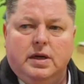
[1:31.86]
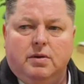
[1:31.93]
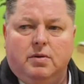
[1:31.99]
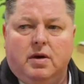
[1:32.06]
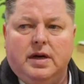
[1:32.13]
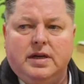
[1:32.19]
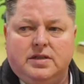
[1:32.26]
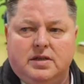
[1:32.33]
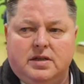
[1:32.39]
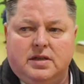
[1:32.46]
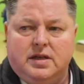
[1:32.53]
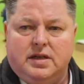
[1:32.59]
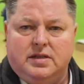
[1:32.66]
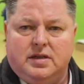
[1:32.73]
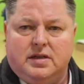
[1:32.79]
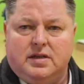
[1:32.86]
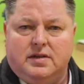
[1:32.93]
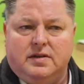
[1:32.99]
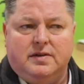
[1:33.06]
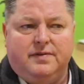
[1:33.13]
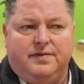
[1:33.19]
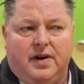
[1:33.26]
Well, he's a
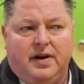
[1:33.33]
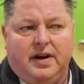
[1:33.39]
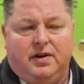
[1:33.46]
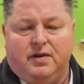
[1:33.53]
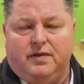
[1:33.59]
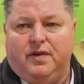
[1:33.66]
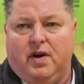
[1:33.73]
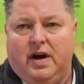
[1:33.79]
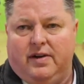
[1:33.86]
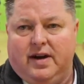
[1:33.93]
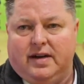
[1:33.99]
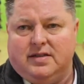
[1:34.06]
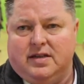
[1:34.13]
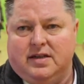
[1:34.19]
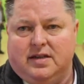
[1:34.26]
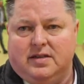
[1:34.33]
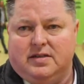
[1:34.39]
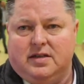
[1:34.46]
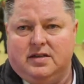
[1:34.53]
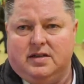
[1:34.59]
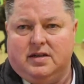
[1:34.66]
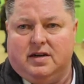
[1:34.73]
very good fighter, Anthony
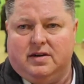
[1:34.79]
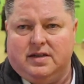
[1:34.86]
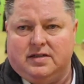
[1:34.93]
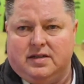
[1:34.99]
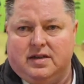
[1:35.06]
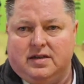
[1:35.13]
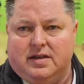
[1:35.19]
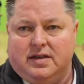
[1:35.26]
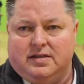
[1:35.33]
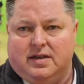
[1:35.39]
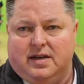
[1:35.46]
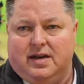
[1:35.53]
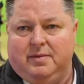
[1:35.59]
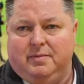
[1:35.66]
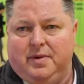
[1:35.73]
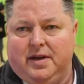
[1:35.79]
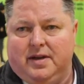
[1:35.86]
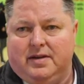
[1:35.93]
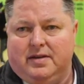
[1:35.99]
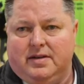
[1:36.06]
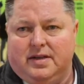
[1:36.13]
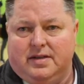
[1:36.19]
Yigit. You know, he's an Olympian.
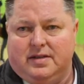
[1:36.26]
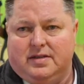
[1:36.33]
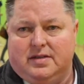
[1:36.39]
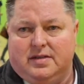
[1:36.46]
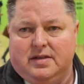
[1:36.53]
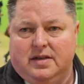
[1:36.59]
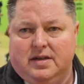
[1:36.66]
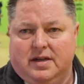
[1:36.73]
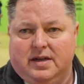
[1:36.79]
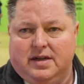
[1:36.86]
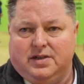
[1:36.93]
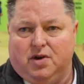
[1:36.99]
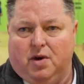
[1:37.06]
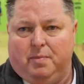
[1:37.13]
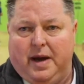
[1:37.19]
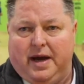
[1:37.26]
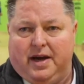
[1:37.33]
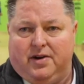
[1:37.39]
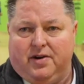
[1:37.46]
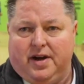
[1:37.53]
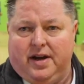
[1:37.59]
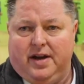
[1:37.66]
He's got
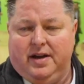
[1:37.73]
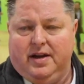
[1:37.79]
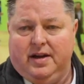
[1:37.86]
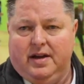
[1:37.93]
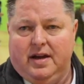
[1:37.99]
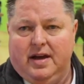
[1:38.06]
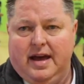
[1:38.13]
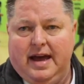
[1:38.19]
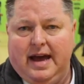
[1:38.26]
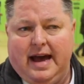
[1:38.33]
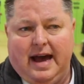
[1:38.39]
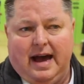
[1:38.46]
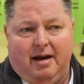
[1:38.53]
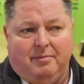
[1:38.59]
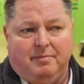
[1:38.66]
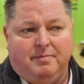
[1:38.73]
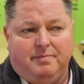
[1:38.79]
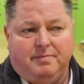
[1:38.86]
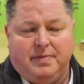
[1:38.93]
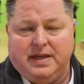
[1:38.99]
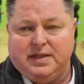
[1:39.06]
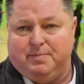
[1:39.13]
pedigree.
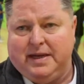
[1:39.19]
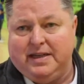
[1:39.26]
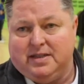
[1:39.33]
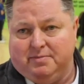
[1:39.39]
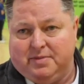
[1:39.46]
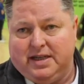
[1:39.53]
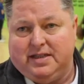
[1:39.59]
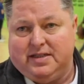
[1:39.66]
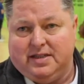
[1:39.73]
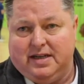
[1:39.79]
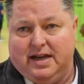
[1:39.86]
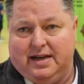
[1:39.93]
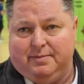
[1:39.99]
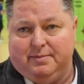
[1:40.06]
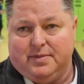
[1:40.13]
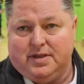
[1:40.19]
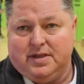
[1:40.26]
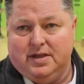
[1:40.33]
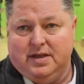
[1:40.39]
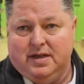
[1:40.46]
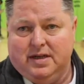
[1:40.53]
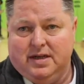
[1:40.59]
He's beat some decent names.
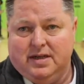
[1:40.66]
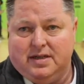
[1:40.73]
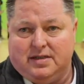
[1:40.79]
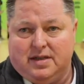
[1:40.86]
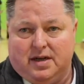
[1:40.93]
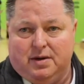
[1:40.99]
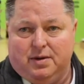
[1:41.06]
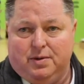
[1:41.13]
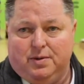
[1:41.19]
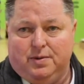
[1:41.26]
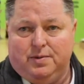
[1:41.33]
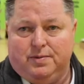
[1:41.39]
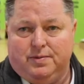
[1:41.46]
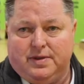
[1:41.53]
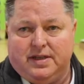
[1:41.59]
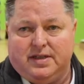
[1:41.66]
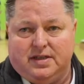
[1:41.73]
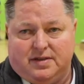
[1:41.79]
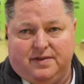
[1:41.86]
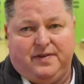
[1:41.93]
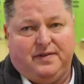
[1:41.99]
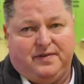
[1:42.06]
So this
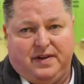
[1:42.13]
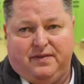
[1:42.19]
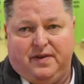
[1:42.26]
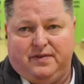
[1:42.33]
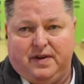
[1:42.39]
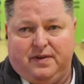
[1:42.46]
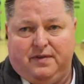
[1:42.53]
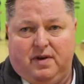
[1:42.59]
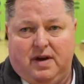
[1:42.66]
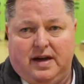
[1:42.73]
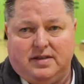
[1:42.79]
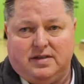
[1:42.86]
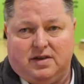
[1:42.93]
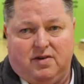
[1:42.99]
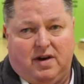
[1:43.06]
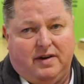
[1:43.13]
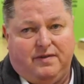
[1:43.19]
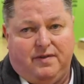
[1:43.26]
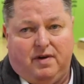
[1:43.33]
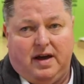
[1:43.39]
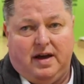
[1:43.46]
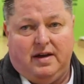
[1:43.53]
is a 50-50 fight. It's a great
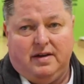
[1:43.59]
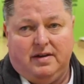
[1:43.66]
fight.